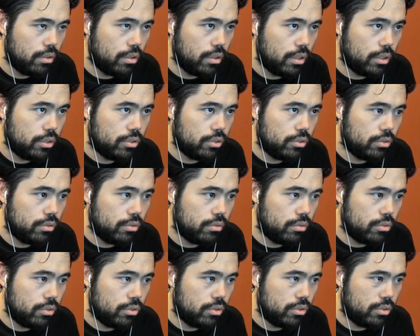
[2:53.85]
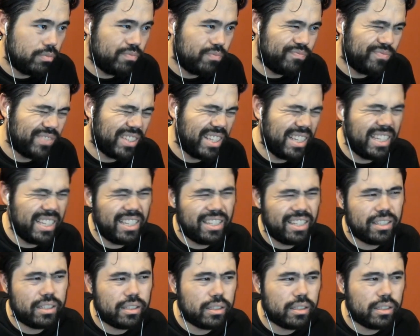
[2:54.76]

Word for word: Oh, that's. Ah.